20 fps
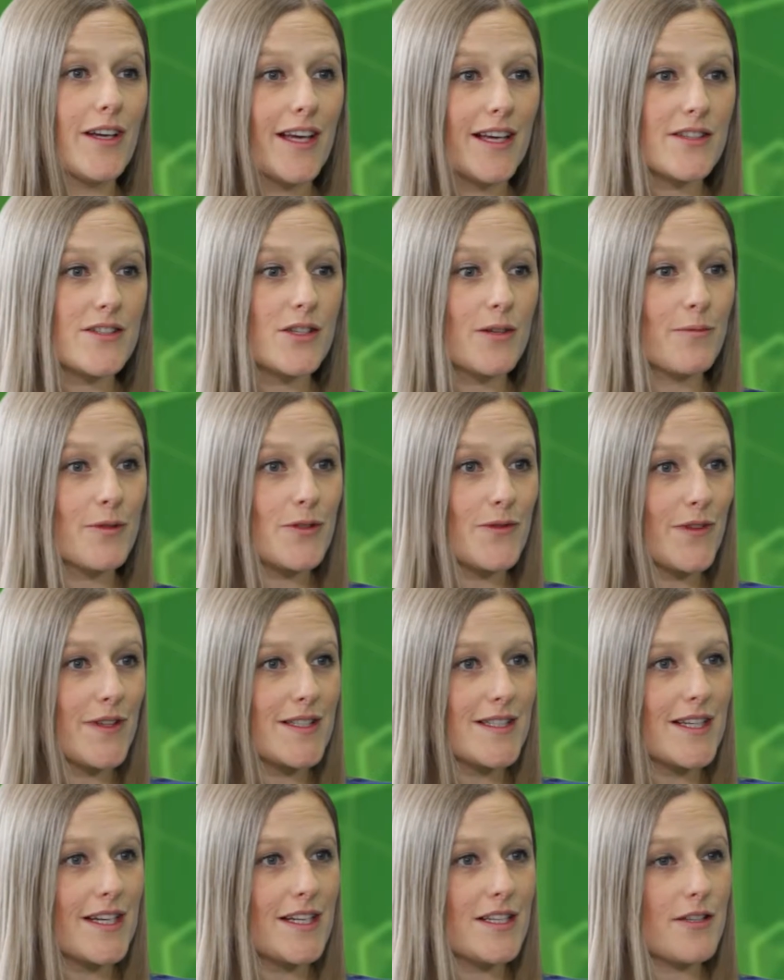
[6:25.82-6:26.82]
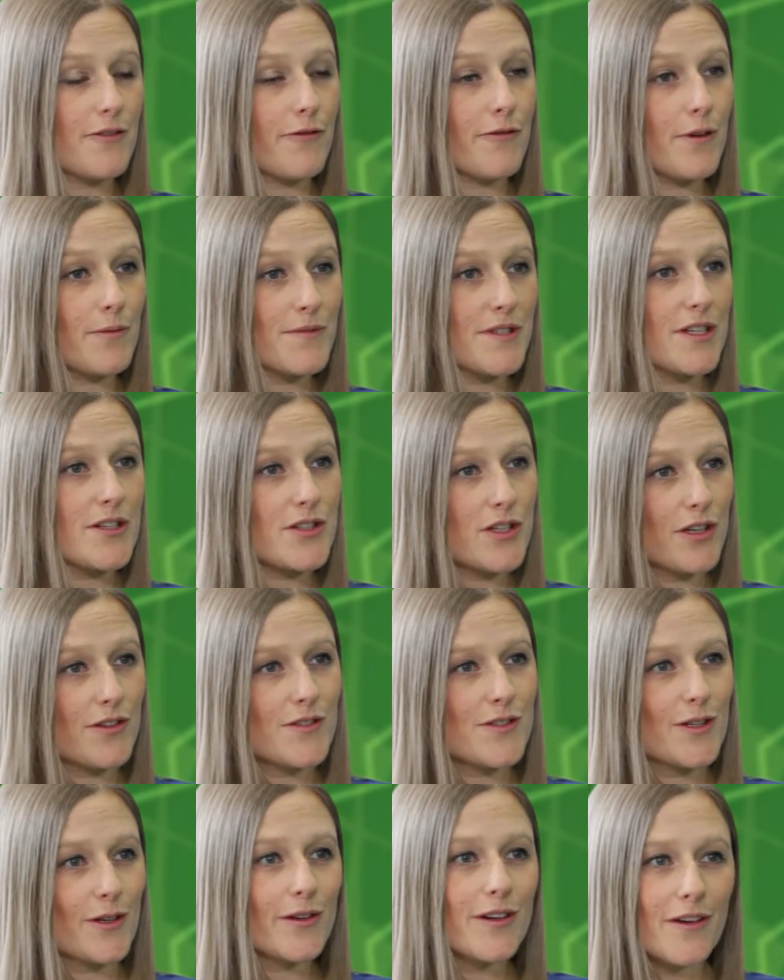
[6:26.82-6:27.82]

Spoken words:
can get so much of this data from Search Console,